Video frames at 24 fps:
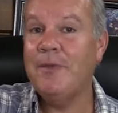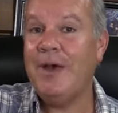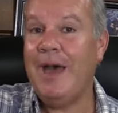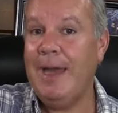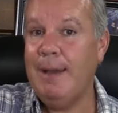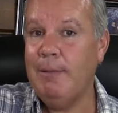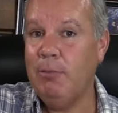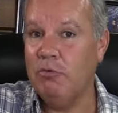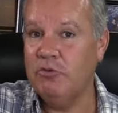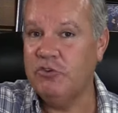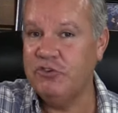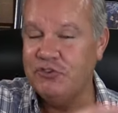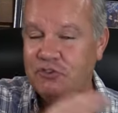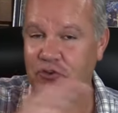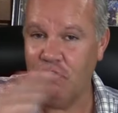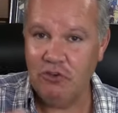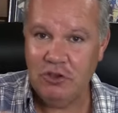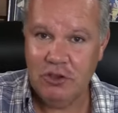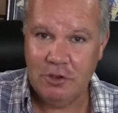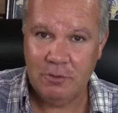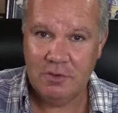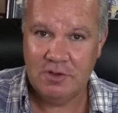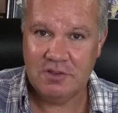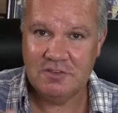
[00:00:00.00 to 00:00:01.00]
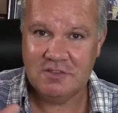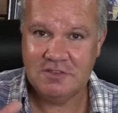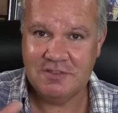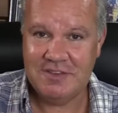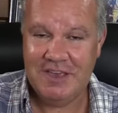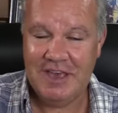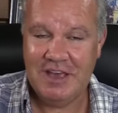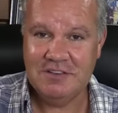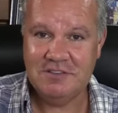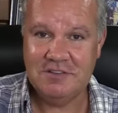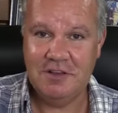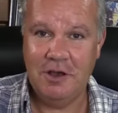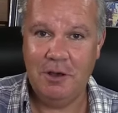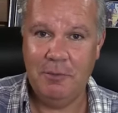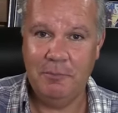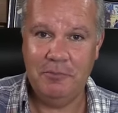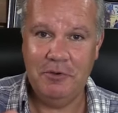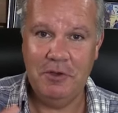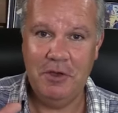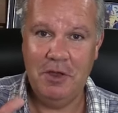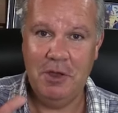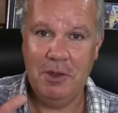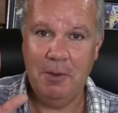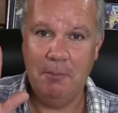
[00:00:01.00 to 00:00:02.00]
I will show you its setup
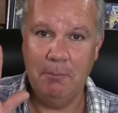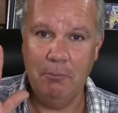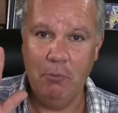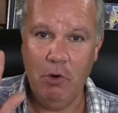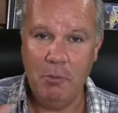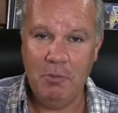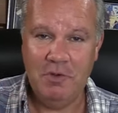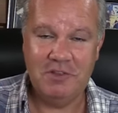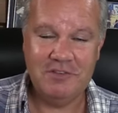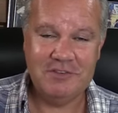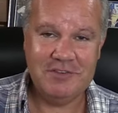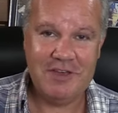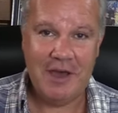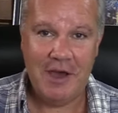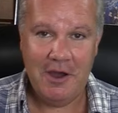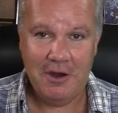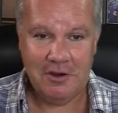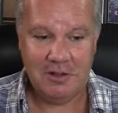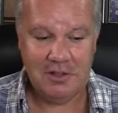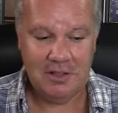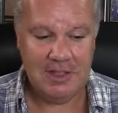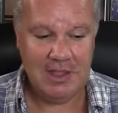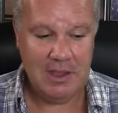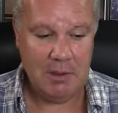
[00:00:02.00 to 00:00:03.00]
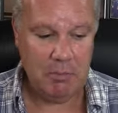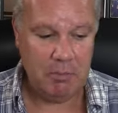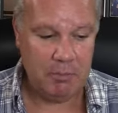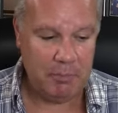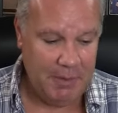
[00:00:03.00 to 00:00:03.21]
momentarily,